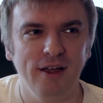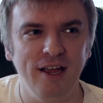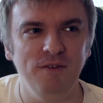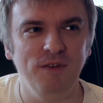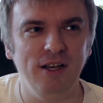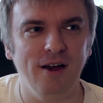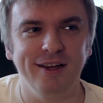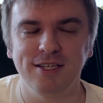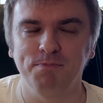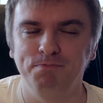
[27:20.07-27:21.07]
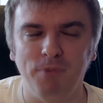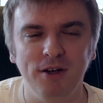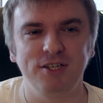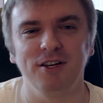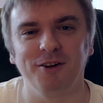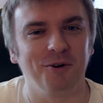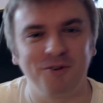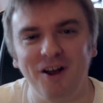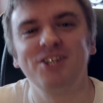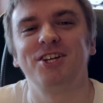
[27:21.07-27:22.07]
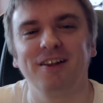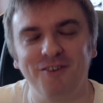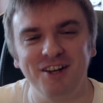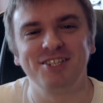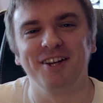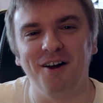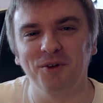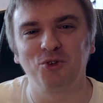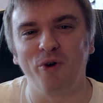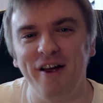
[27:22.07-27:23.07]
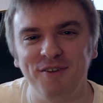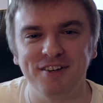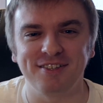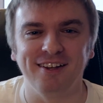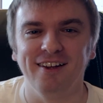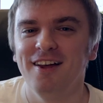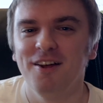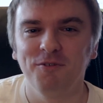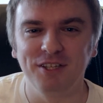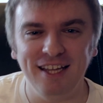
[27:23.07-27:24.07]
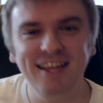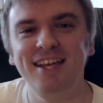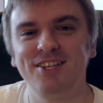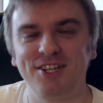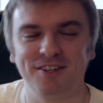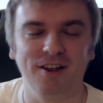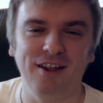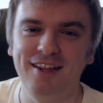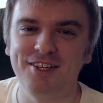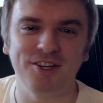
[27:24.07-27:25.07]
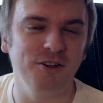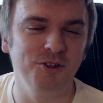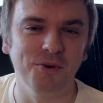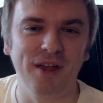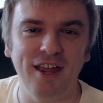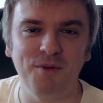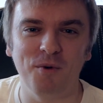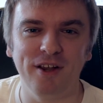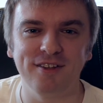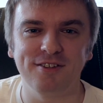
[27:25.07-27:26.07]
Nvidia is punching or crunching out drivers with each new game, right?